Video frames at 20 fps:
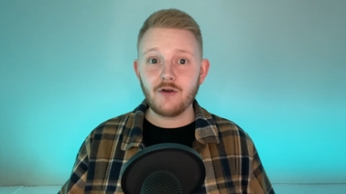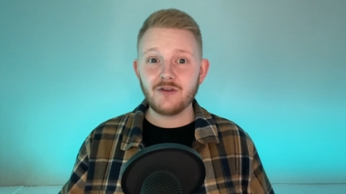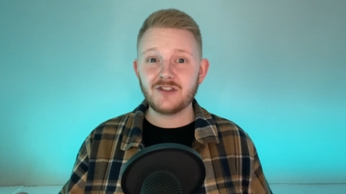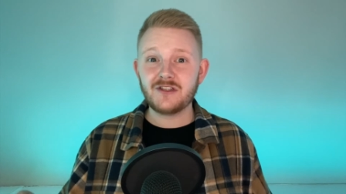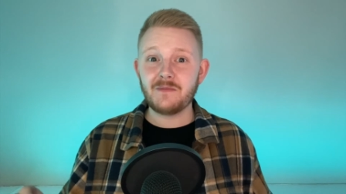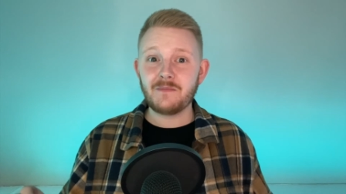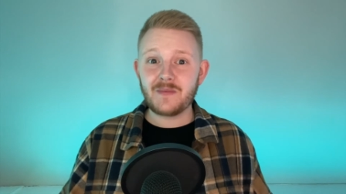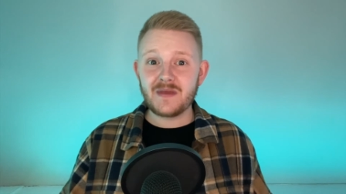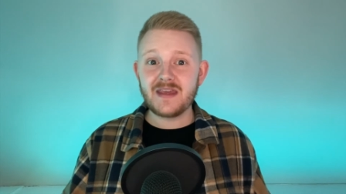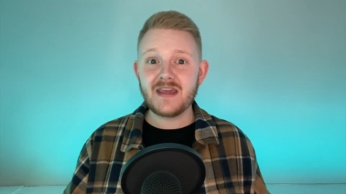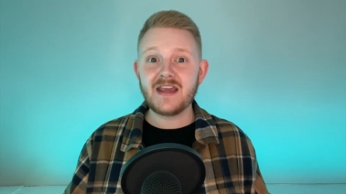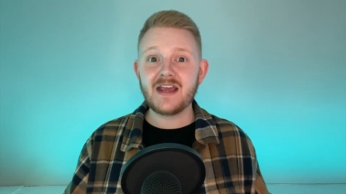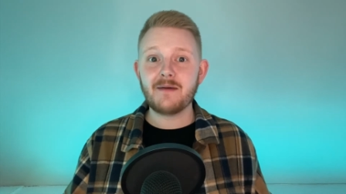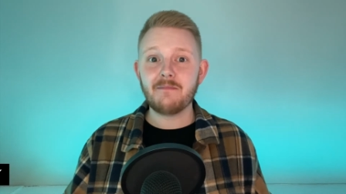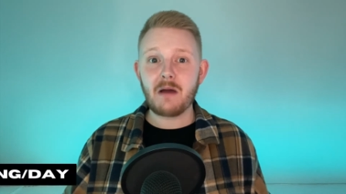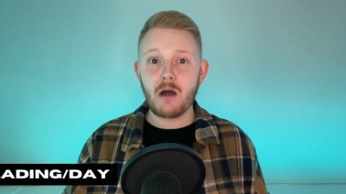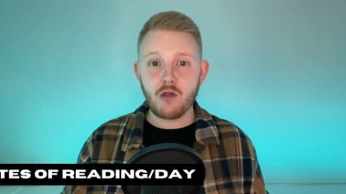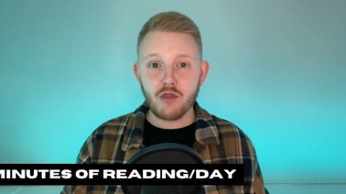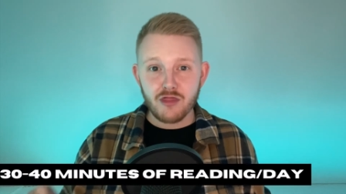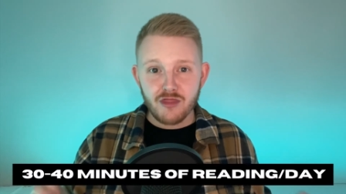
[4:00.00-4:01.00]
out to being
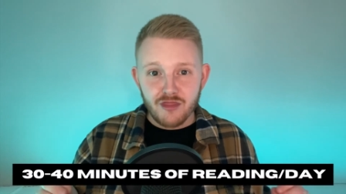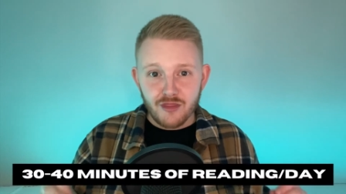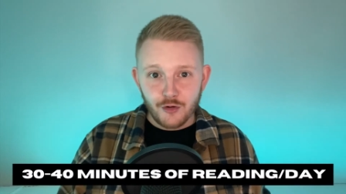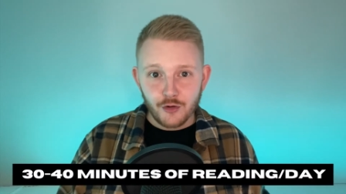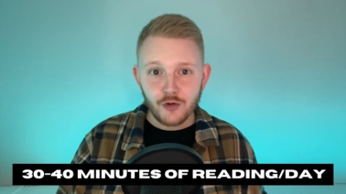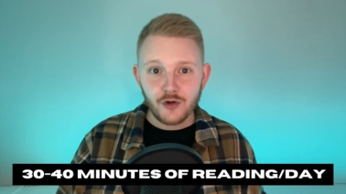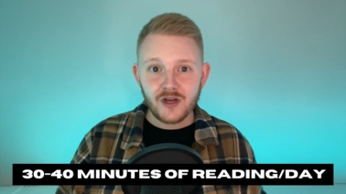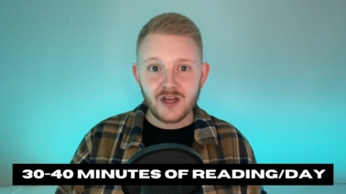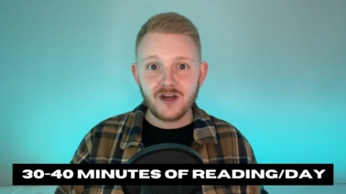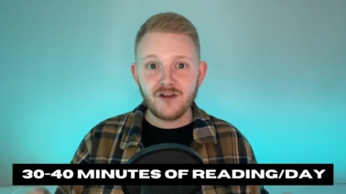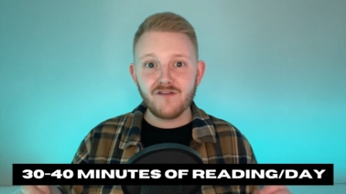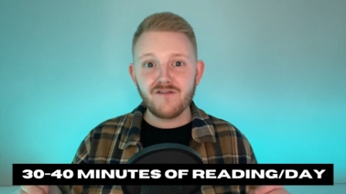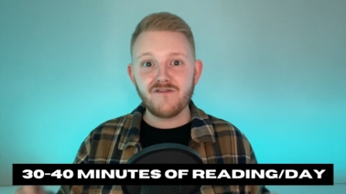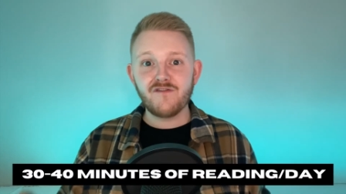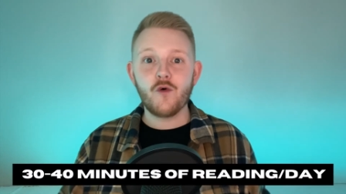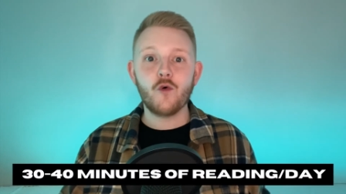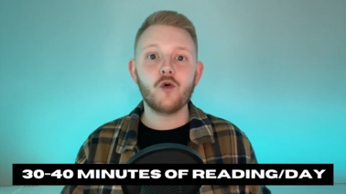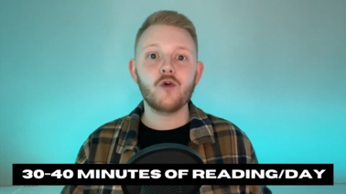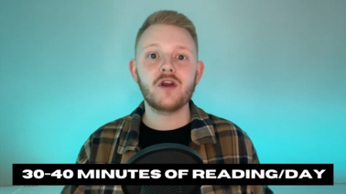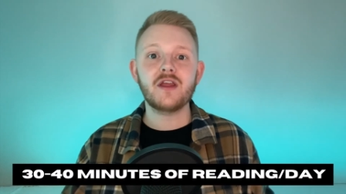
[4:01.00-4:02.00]
about 30 to
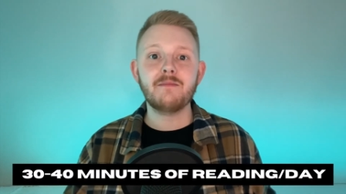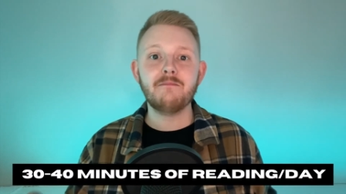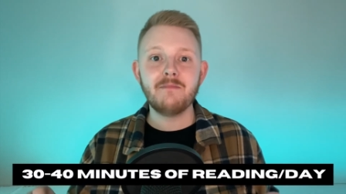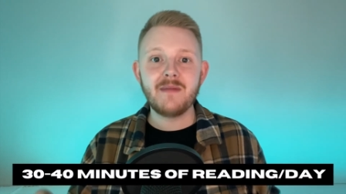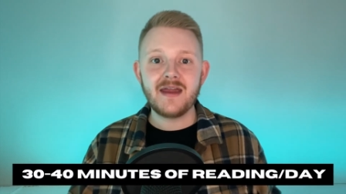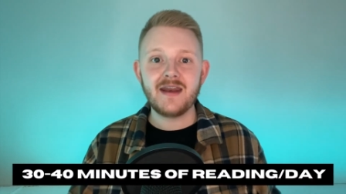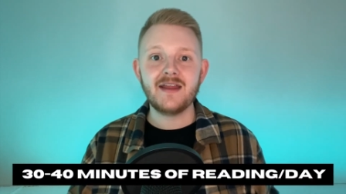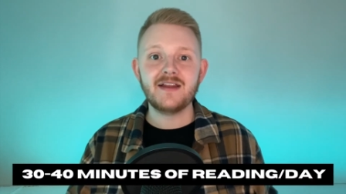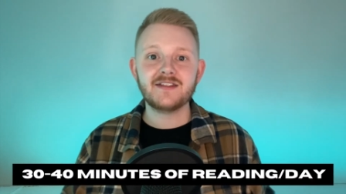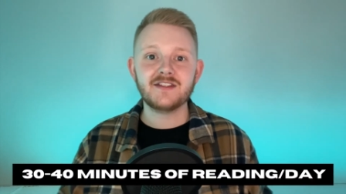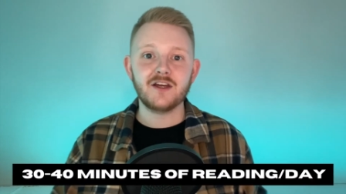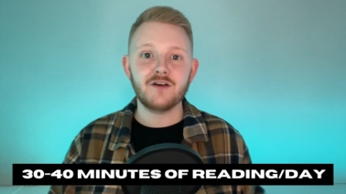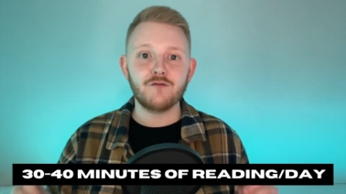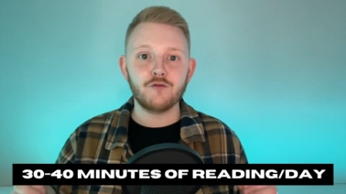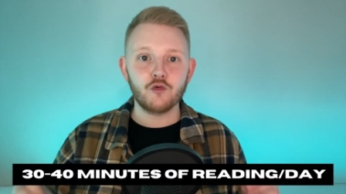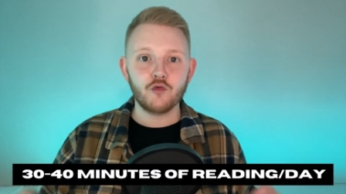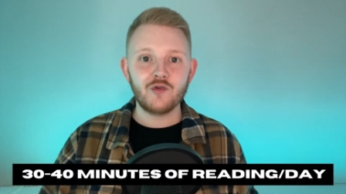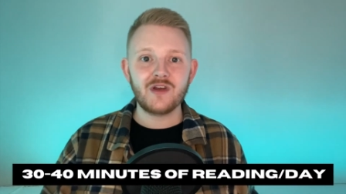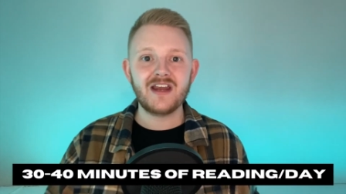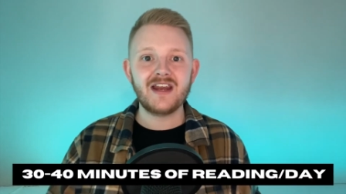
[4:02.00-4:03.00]
40 minutes
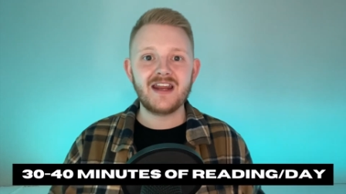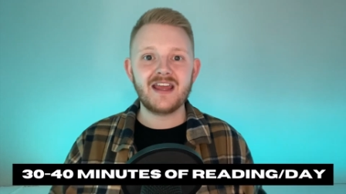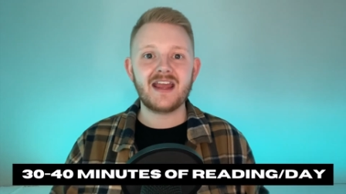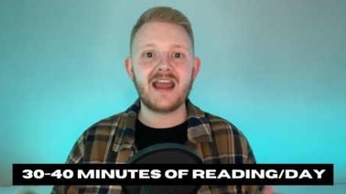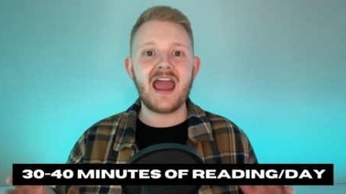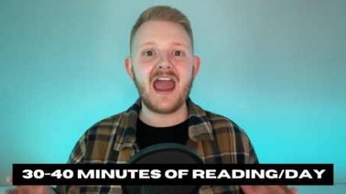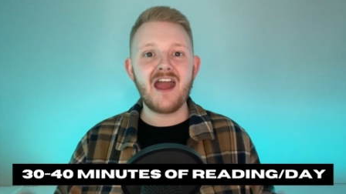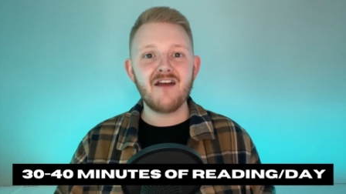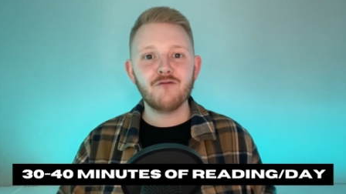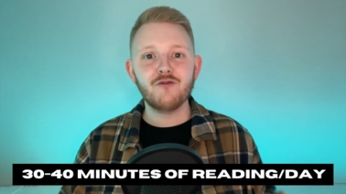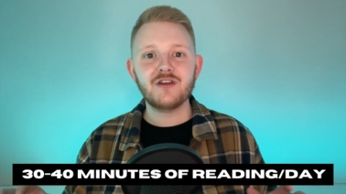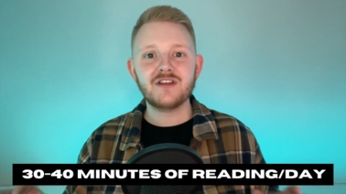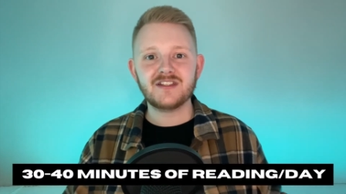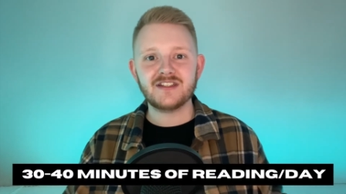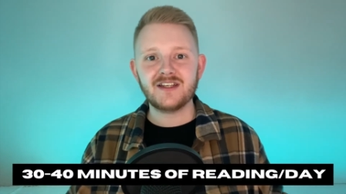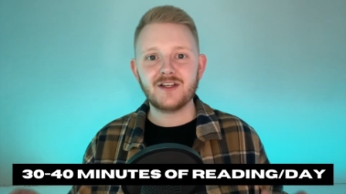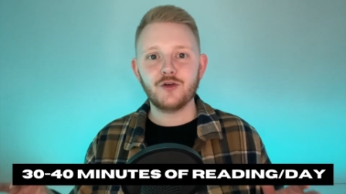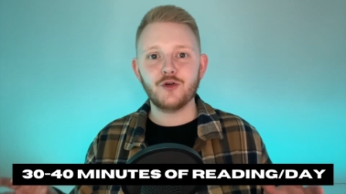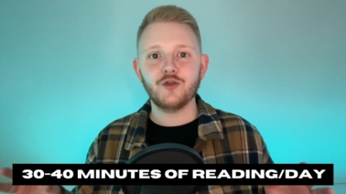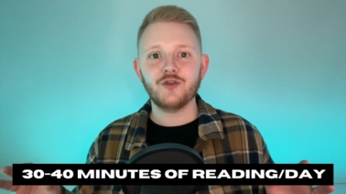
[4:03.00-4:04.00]
of reading every
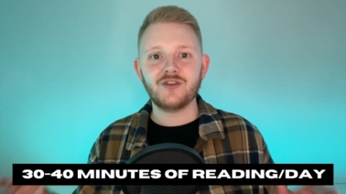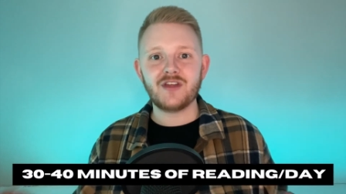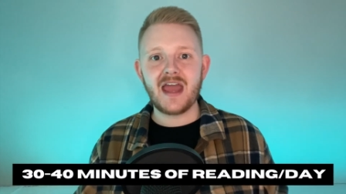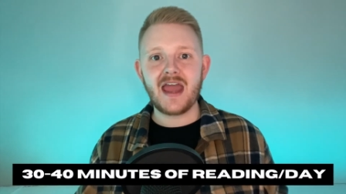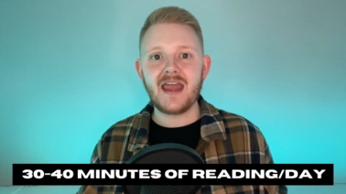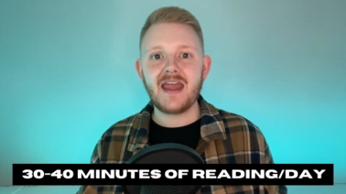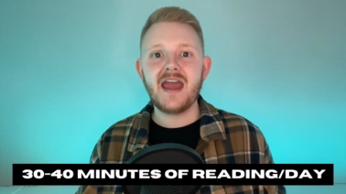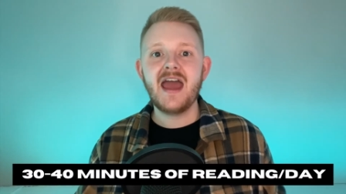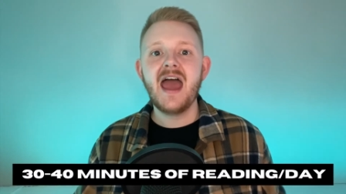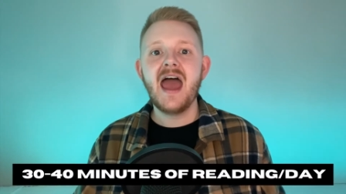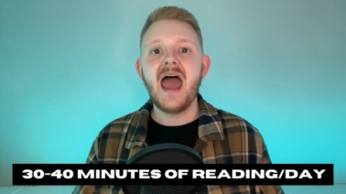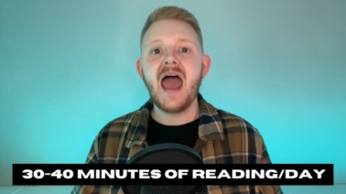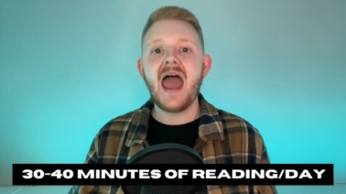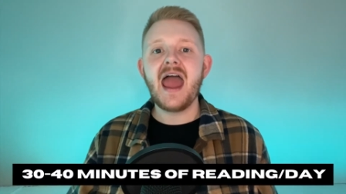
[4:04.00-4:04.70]
single day.